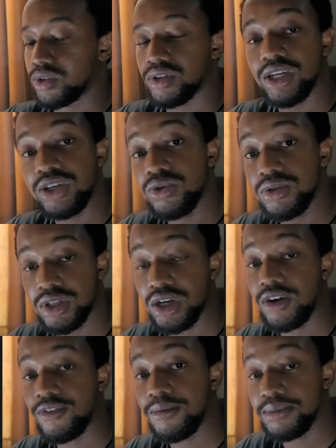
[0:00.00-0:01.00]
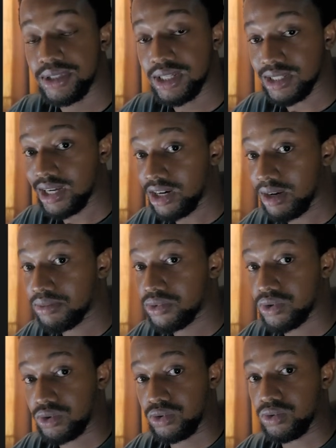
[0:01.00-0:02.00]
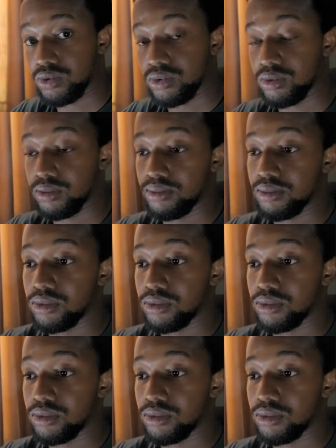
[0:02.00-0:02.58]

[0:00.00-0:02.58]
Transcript: Then use Terraform state RM to